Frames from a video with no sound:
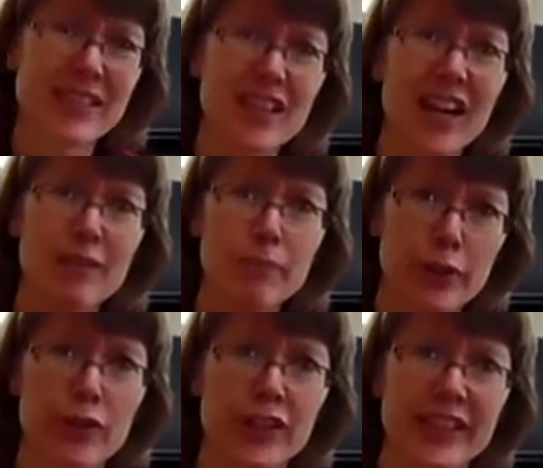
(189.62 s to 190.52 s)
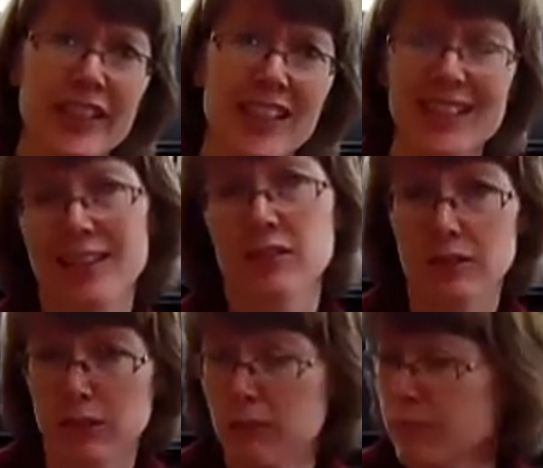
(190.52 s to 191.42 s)
But not purely
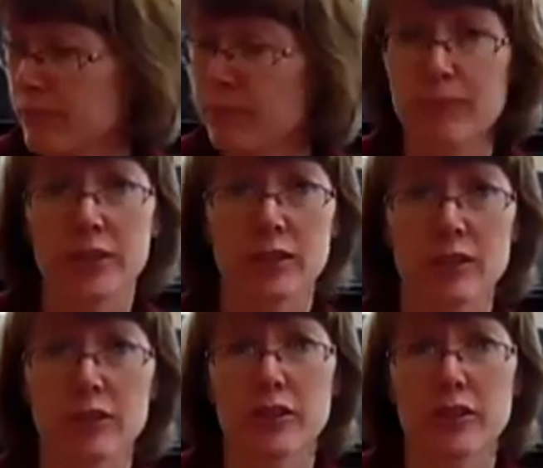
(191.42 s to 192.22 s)
classical guitar.